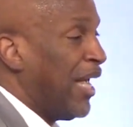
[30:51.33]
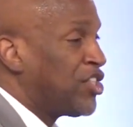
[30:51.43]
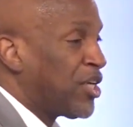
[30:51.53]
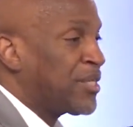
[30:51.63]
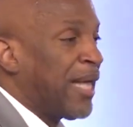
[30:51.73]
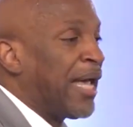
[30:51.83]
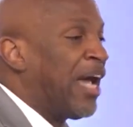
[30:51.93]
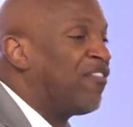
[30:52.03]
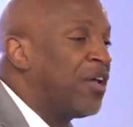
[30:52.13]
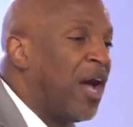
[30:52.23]
And just like
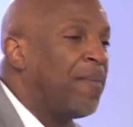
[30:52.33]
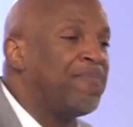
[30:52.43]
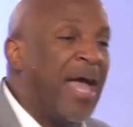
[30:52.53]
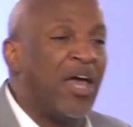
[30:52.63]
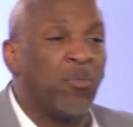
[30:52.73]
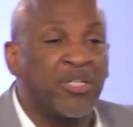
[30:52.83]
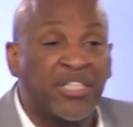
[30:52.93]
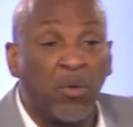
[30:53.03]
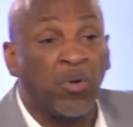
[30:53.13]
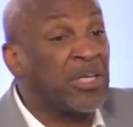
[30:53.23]
every young man will
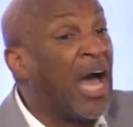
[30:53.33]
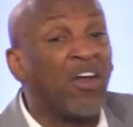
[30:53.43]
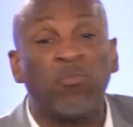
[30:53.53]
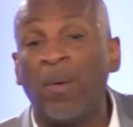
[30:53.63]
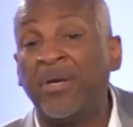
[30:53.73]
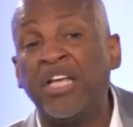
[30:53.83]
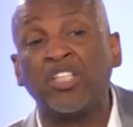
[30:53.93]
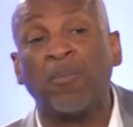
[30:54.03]
see what kind of woman he's